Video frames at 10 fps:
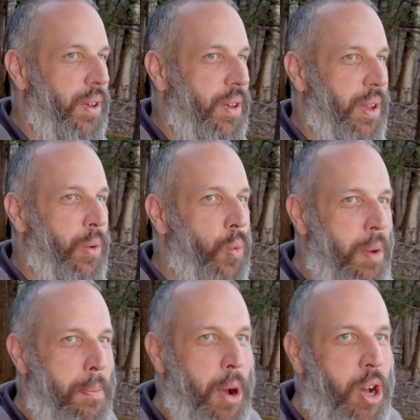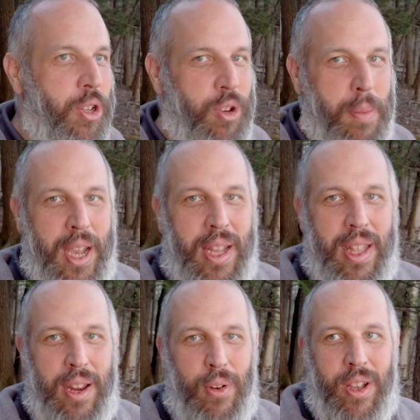Like, what bugs are making that
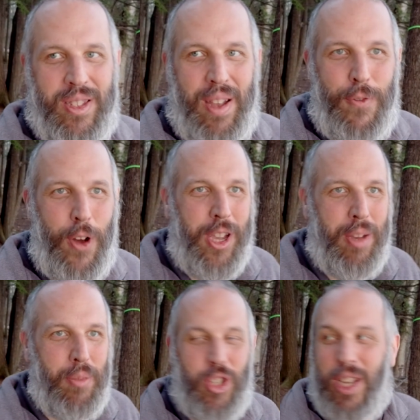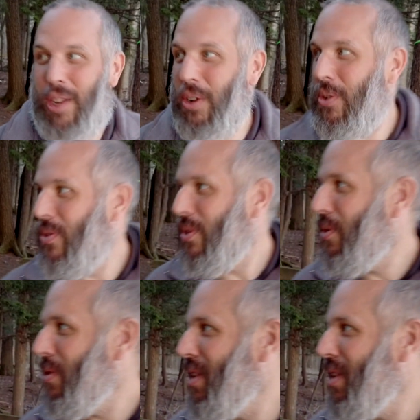noise? Is that fucking mosquitoes are doing that?